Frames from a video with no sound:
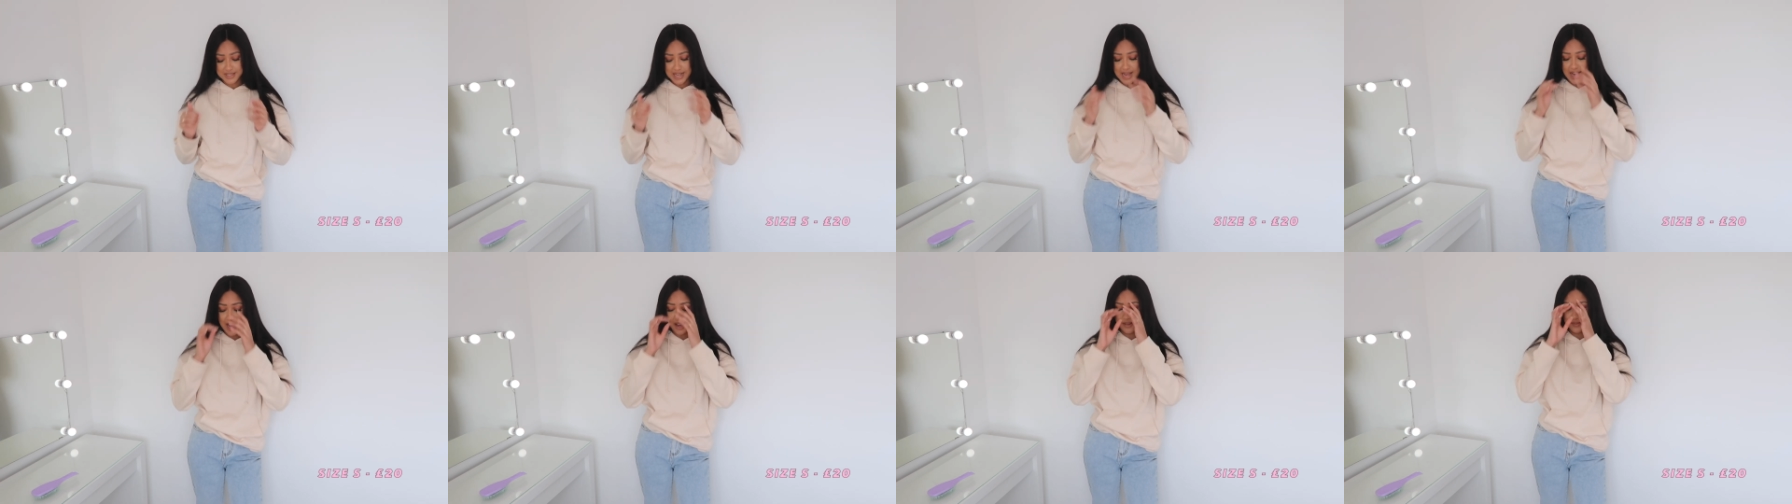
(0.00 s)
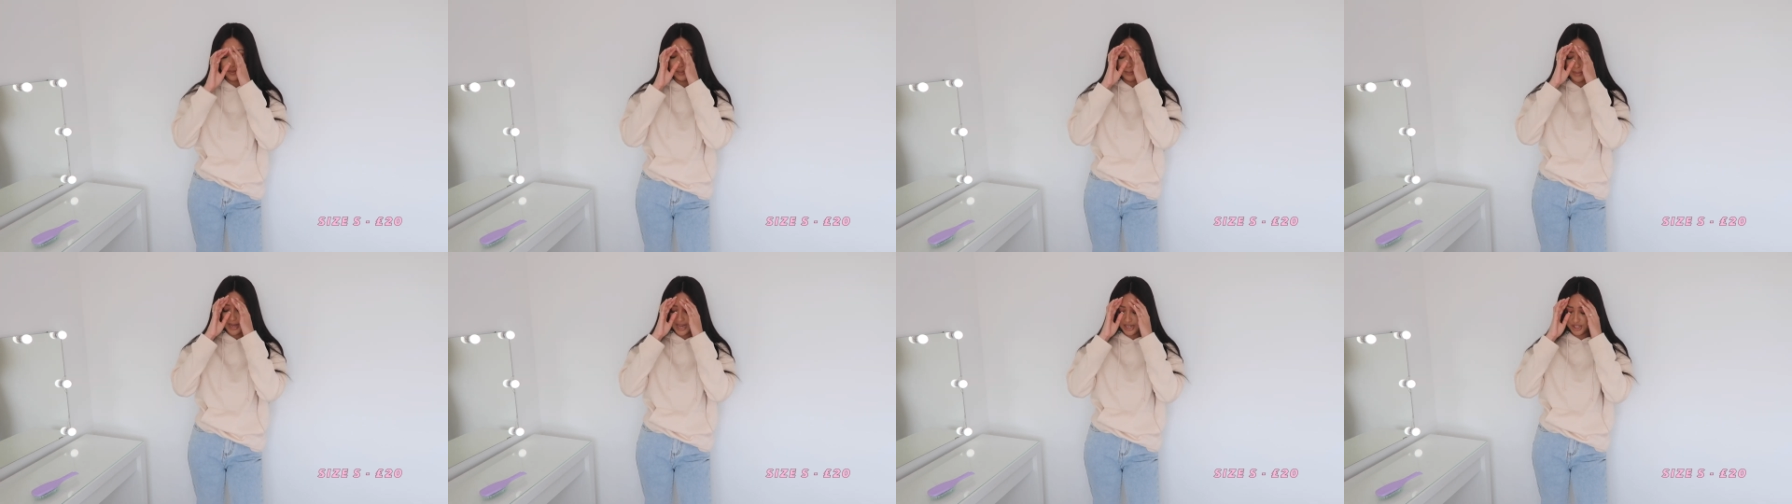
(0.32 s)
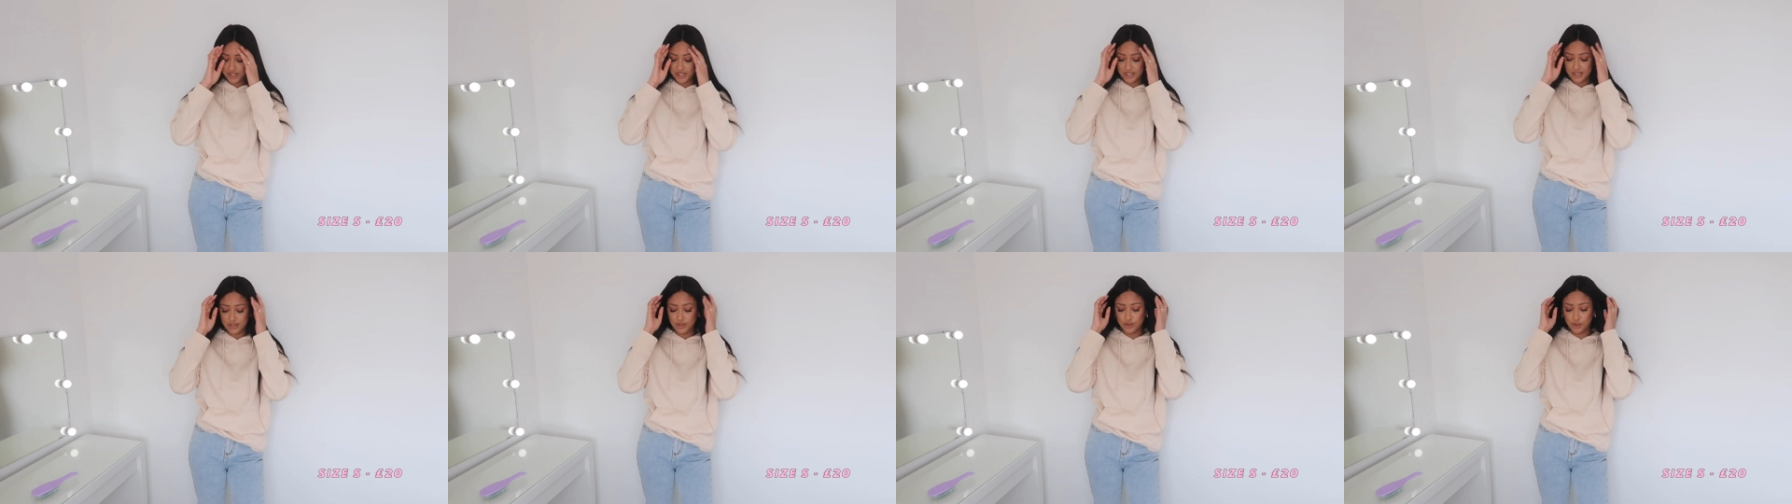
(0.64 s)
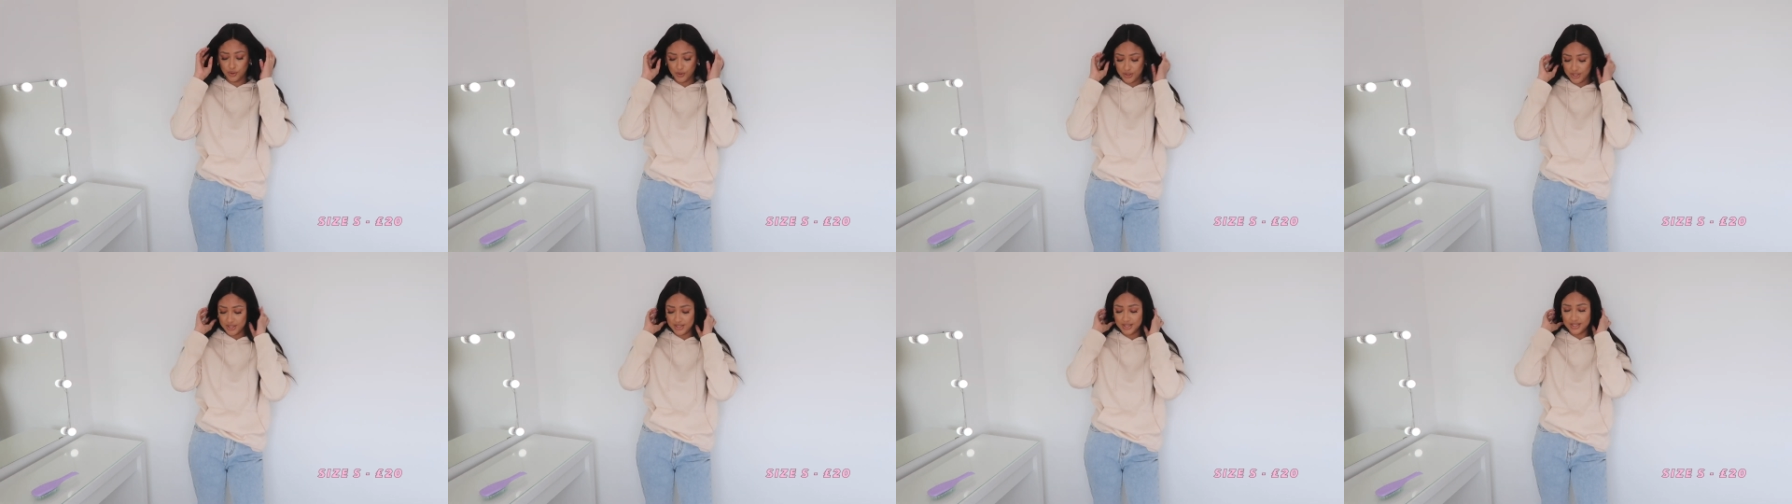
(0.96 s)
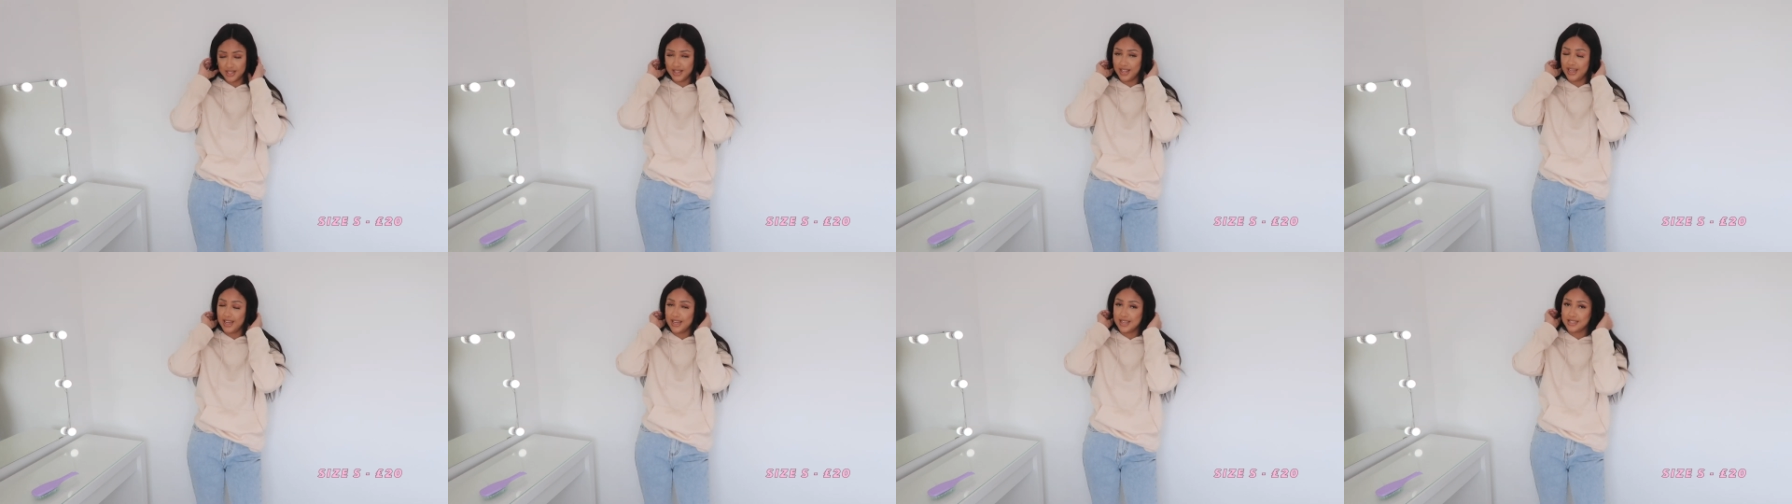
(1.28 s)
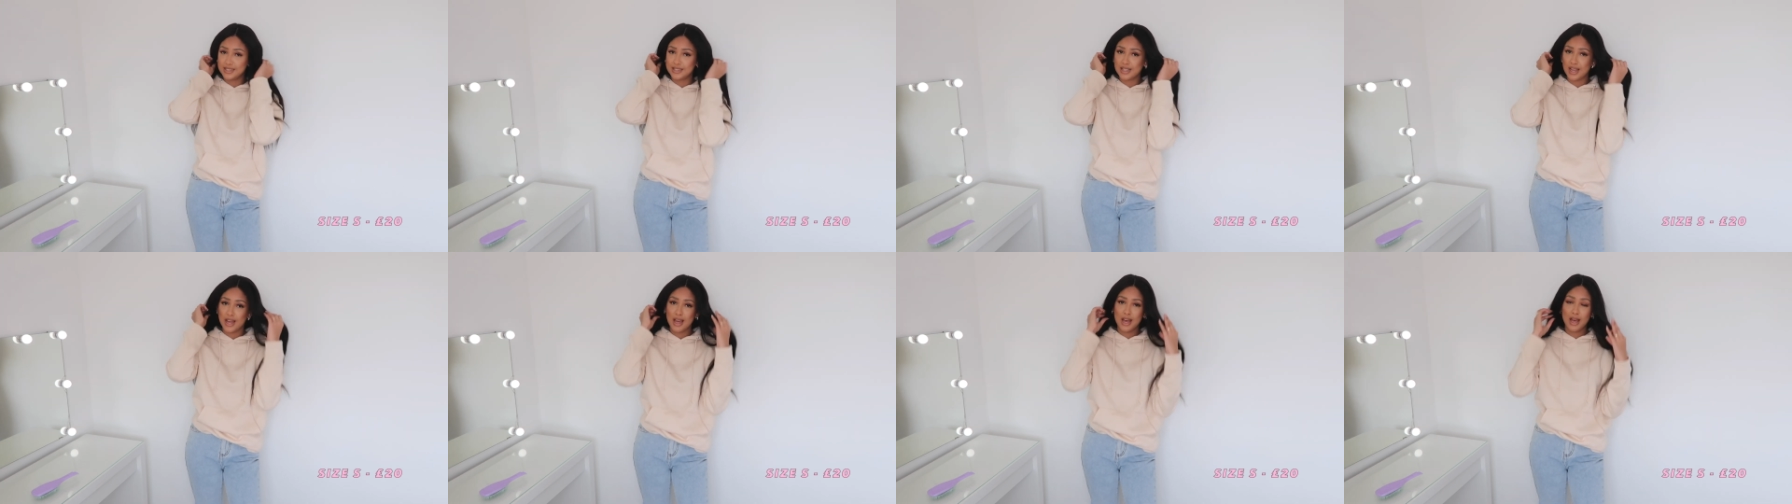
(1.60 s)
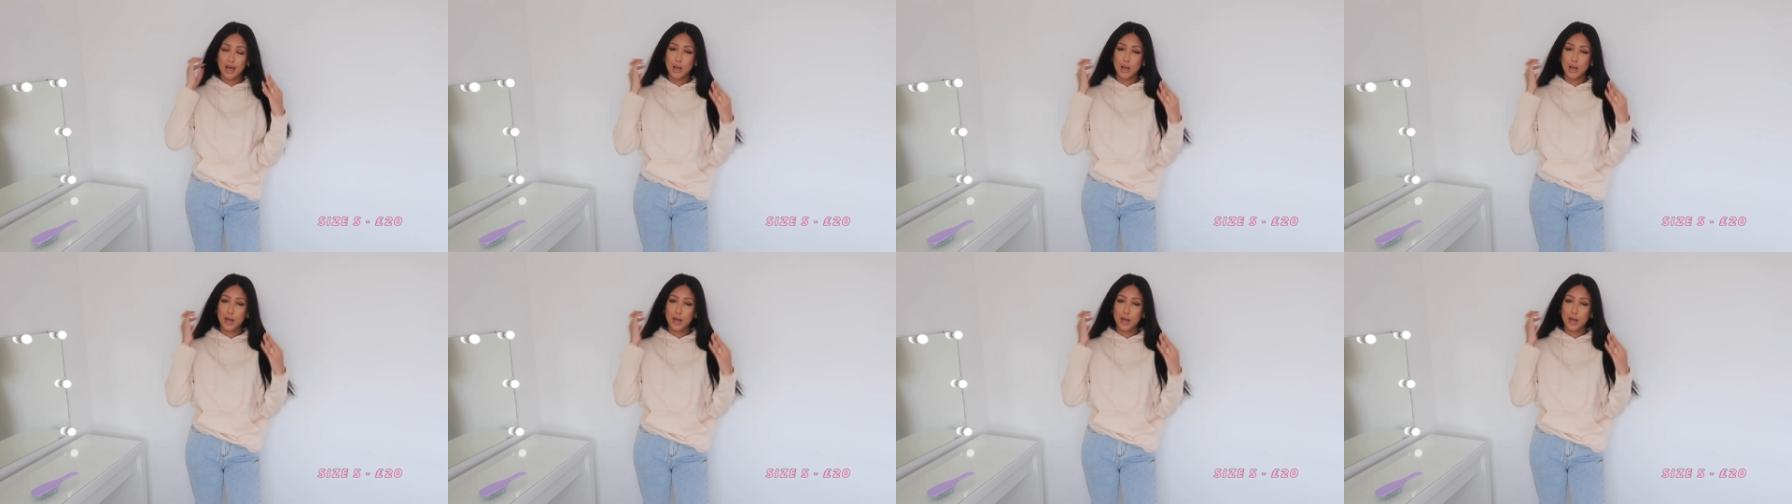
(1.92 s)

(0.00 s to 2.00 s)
to have matching joggers to this